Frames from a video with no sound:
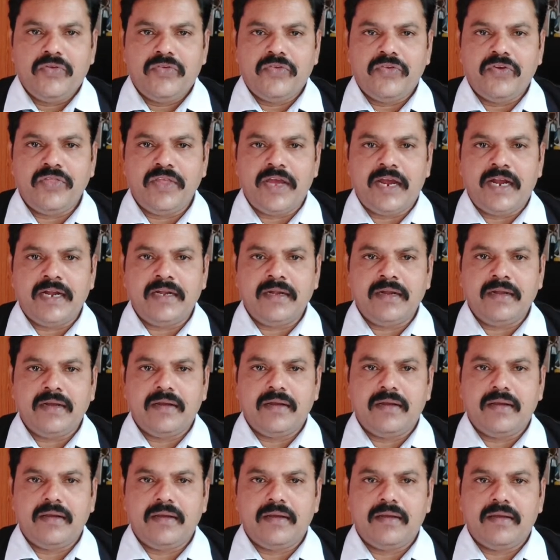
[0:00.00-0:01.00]
So that
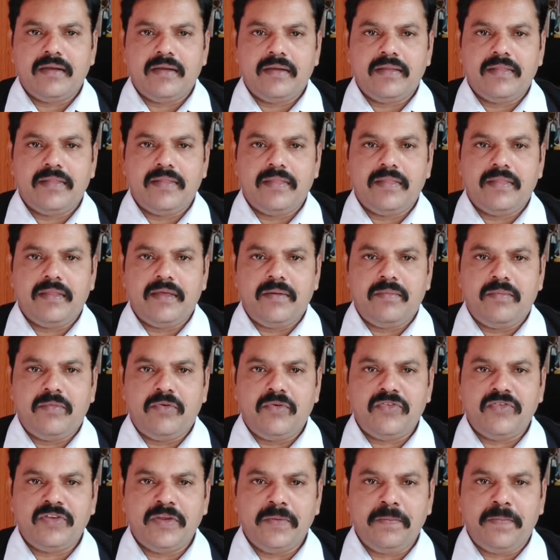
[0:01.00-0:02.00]
the
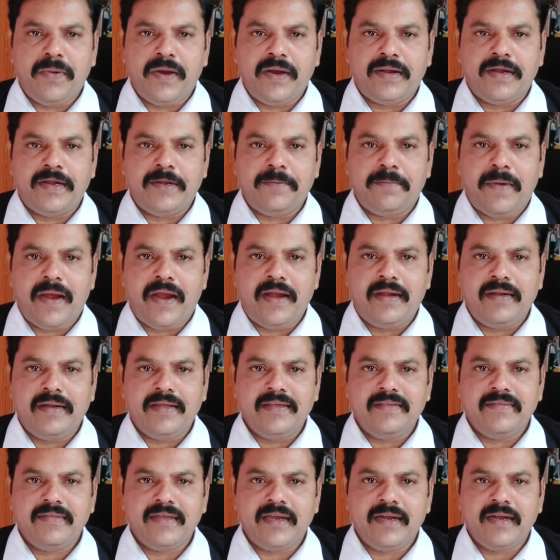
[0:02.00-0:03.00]
most important point
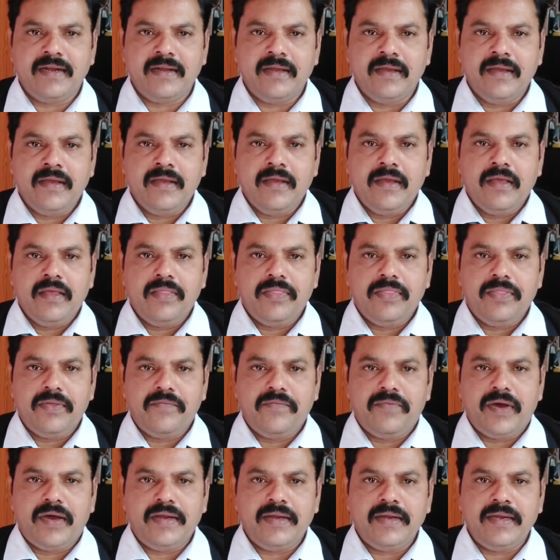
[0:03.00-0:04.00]
is that the
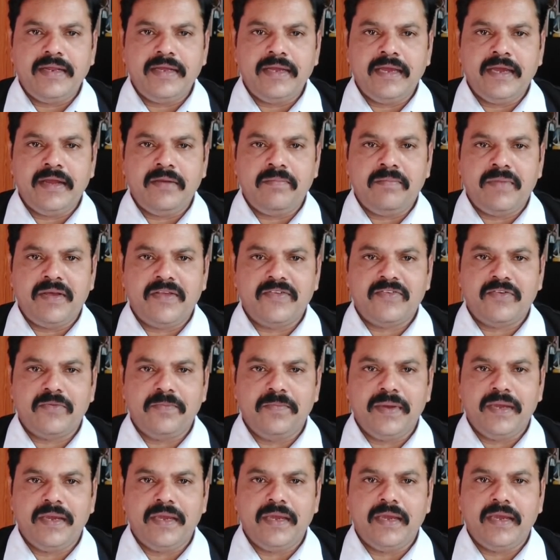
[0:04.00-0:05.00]
1 year must
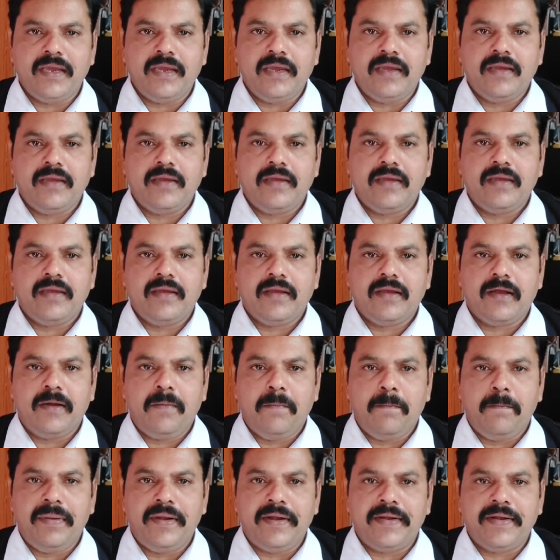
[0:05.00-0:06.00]
be
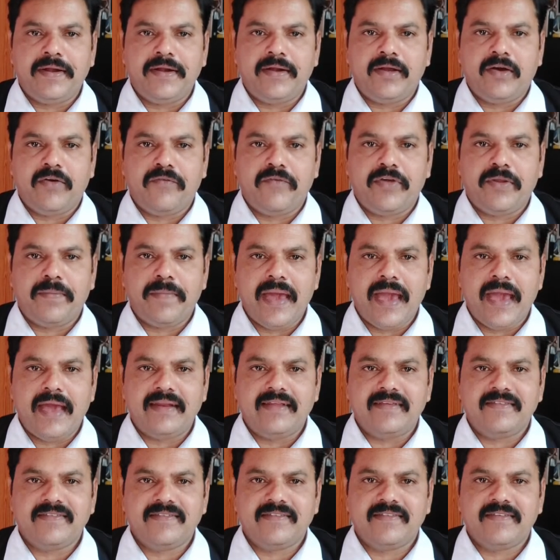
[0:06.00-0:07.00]
completed after
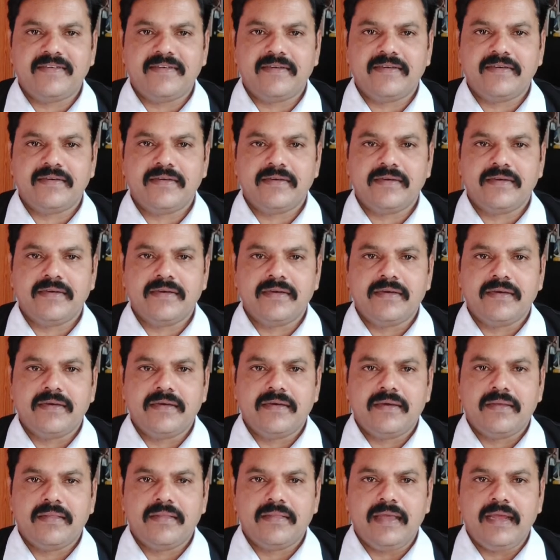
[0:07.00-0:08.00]
marriage.
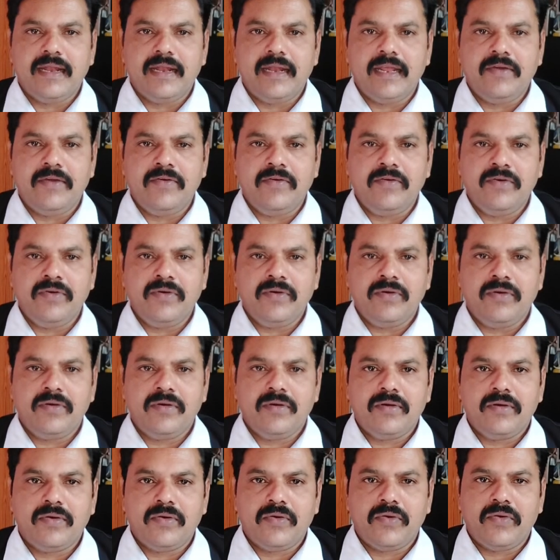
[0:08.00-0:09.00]
They live
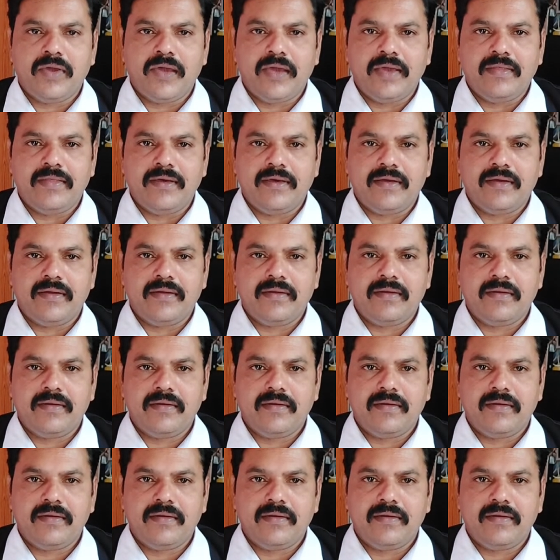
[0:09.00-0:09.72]
together.